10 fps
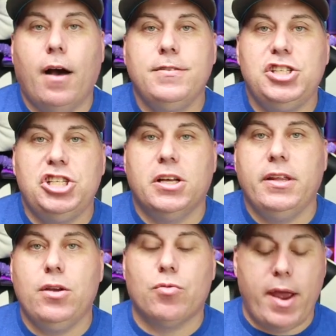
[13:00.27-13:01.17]
of
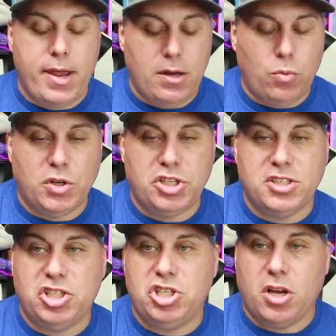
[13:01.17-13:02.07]
Chilling Rain, which
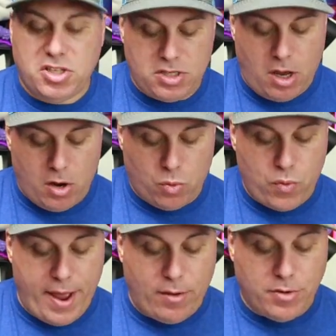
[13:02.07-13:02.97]
is just
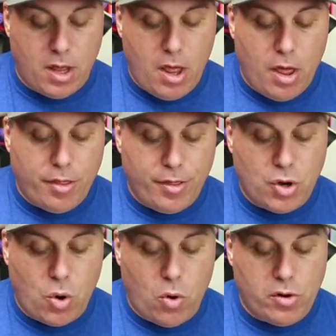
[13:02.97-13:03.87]
around the
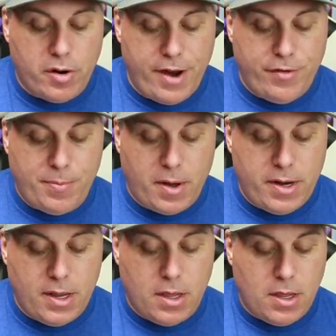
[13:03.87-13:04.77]
corner,
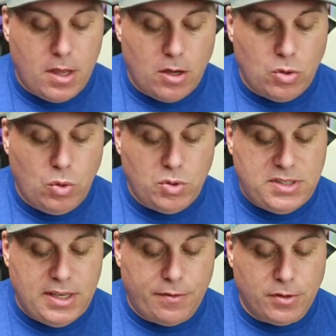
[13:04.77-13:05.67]
everybody. Ooh,
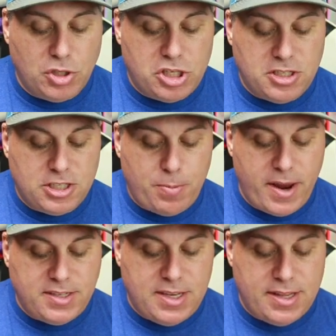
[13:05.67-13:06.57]
De-Evolution
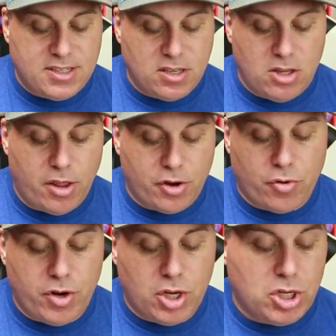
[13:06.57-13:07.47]
Spray Z. This is another
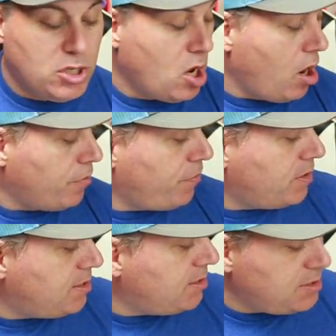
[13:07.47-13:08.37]
good card for
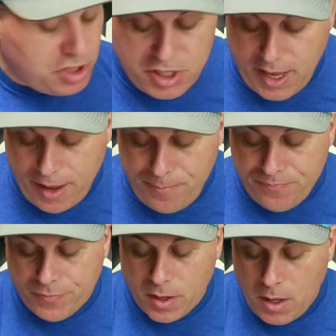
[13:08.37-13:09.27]
the TCG game.
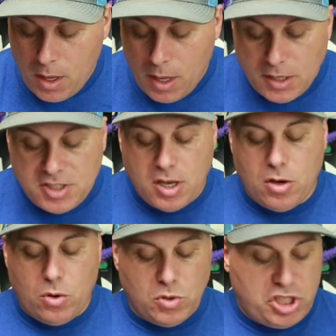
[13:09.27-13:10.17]

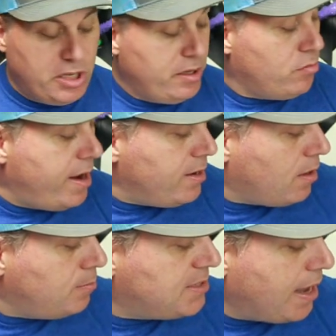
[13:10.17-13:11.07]
So, Chilling Rain
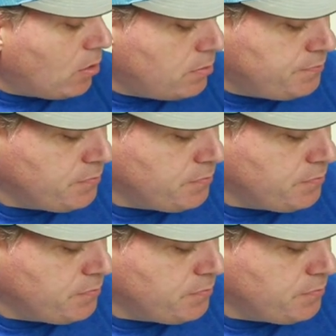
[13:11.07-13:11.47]
comes out